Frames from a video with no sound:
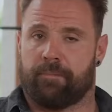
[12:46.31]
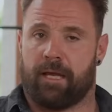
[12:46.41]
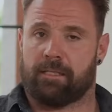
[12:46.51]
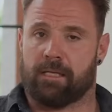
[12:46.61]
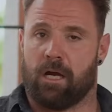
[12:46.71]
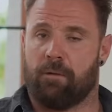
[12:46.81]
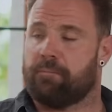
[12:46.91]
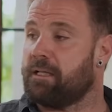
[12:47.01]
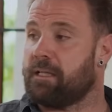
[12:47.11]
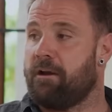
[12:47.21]
Yeah. I hope
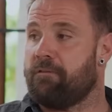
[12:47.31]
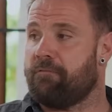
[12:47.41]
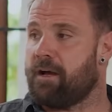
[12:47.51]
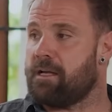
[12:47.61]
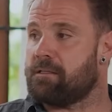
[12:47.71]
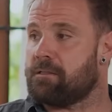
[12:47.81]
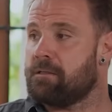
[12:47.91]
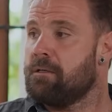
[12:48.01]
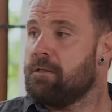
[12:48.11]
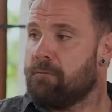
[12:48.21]
that clarifies
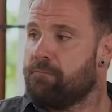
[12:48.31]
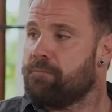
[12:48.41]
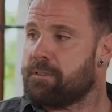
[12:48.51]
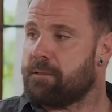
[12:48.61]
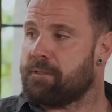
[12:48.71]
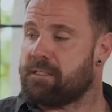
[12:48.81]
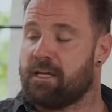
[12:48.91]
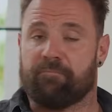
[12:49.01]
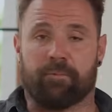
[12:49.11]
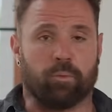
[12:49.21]
some of the
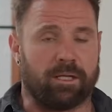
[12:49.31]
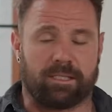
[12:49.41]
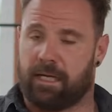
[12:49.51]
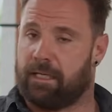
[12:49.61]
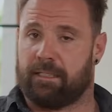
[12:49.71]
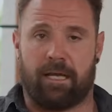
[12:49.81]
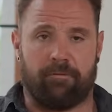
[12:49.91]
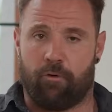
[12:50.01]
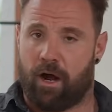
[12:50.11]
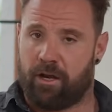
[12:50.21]
stuff. But once again,
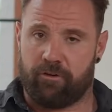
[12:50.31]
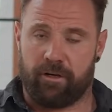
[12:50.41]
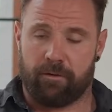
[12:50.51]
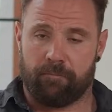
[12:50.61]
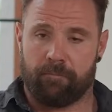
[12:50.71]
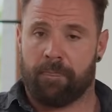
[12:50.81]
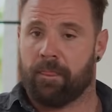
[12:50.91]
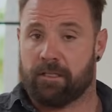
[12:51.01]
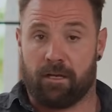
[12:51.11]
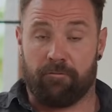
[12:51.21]
10400,
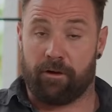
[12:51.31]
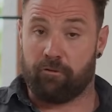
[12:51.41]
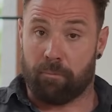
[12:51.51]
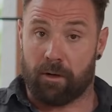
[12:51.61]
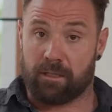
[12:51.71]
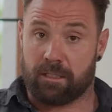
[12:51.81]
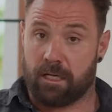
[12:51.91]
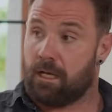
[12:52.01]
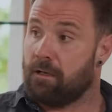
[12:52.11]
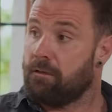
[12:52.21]
10400 part
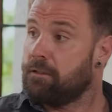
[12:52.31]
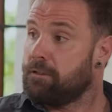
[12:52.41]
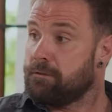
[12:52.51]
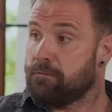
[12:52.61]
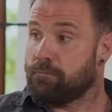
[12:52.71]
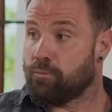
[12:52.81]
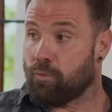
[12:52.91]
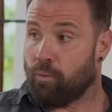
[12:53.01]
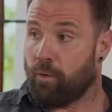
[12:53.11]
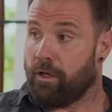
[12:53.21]
T. Very
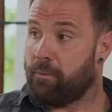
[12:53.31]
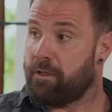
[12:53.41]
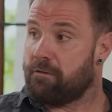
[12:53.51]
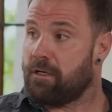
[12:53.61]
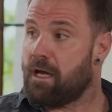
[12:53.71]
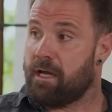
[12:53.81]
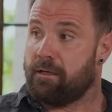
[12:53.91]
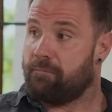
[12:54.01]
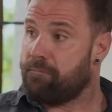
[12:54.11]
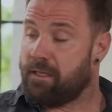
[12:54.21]
important.
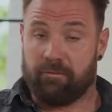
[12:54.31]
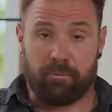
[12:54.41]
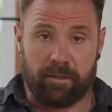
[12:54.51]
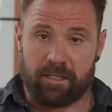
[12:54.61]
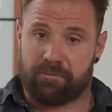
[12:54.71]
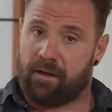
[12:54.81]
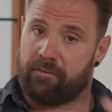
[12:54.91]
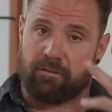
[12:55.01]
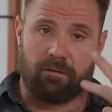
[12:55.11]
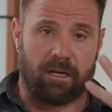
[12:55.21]
10139, even BS
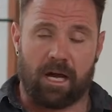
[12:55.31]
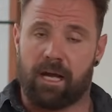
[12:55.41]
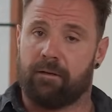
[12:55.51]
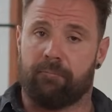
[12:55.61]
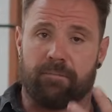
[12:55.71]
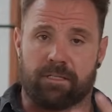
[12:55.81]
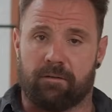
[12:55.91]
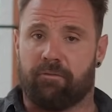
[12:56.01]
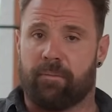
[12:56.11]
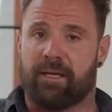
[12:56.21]
five 5839. This
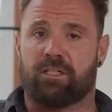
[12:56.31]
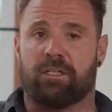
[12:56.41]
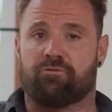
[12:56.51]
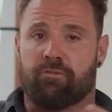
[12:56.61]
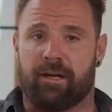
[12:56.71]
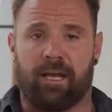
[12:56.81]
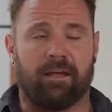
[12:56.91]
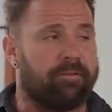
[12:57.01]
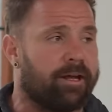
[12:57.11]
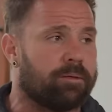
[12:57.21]
information is readily
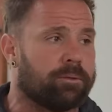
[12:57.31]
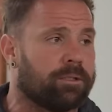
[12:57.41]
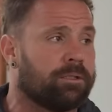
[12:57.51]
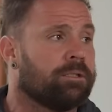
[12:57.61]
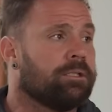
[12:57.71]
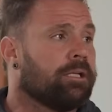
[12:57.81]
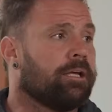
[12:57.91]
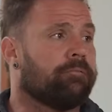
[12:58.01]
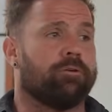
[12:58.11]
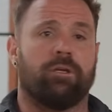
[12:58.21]
available.
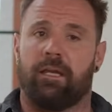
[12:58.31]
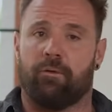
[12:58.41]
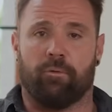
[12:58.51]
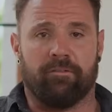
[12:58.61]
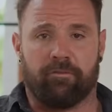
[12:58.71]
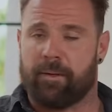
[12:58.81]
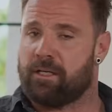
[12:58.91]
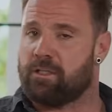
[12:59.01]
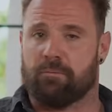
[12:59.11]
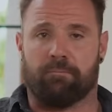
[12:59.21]
If you need
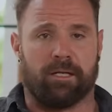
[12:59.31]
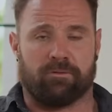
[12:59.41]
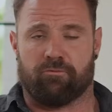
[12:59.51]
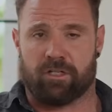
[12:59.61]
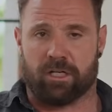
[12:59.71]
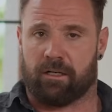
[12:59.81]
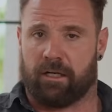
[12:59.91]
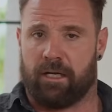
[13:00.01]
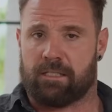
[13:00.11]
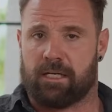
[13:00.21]
information, please reach out
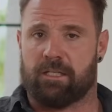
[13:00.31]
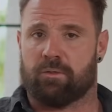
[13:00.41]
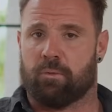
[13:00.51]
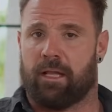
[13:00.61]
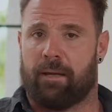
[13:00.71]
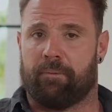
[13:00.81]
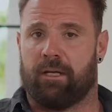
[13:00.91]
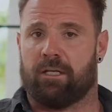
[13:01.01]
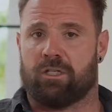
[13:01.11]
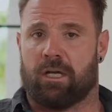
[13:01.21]
at any stage and we'll
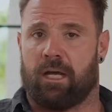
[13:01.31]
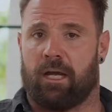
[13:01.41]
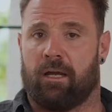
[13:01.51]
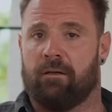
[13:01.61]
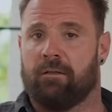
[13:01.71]
happily share